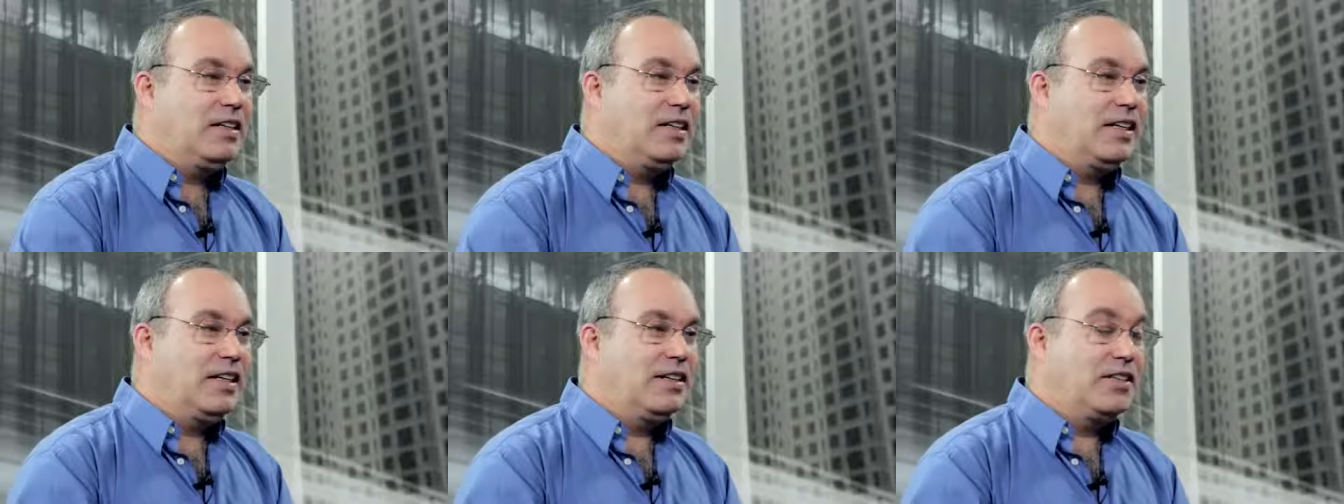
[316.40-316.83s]

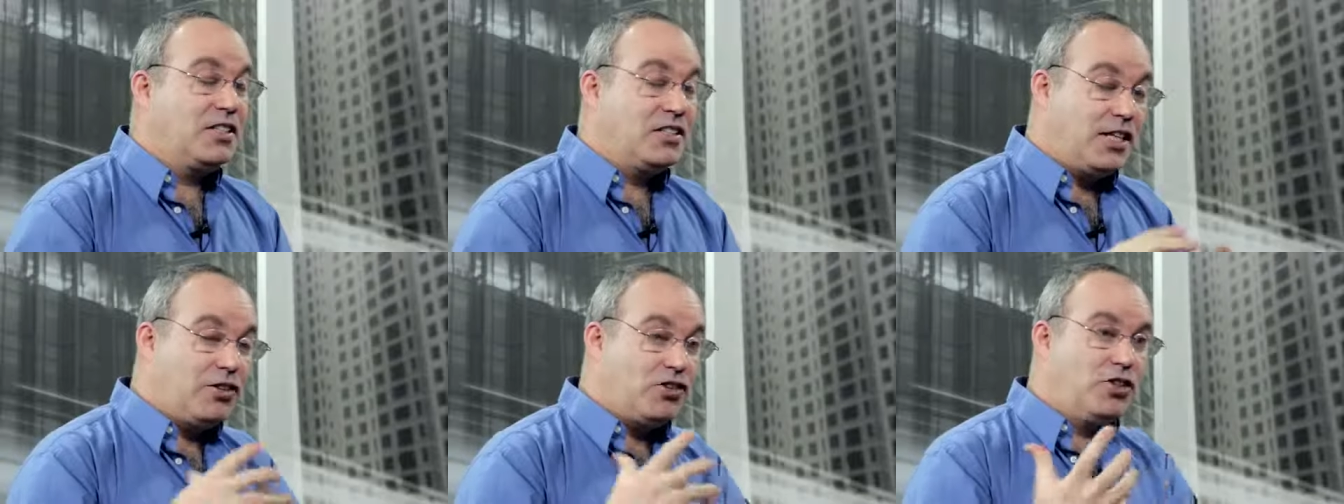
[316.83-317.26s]
The
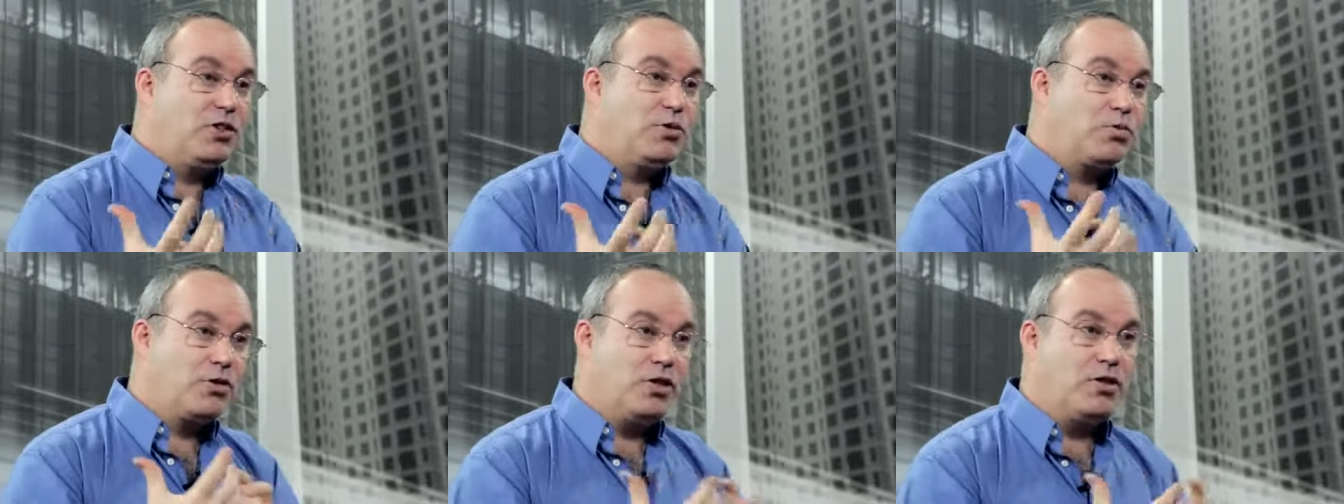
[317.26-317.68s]

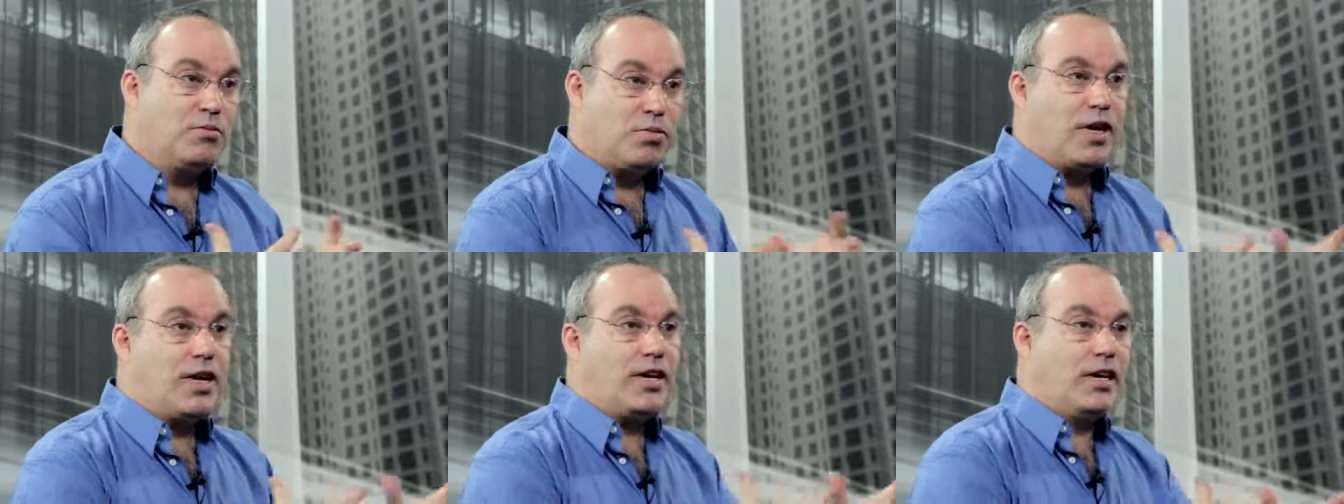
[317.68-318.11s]
sessions where you
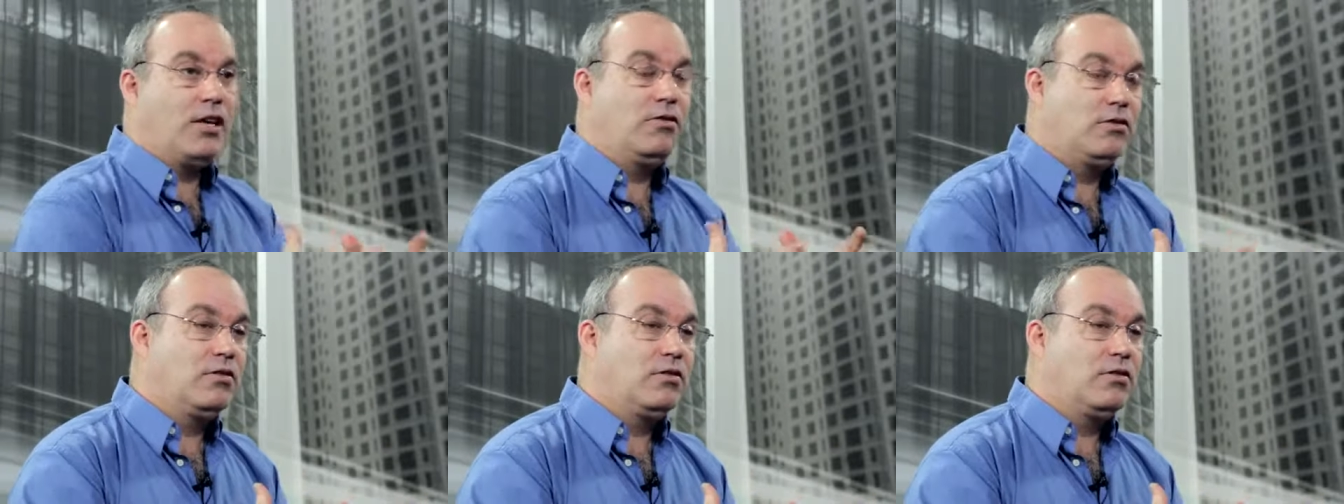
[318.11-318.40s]
break out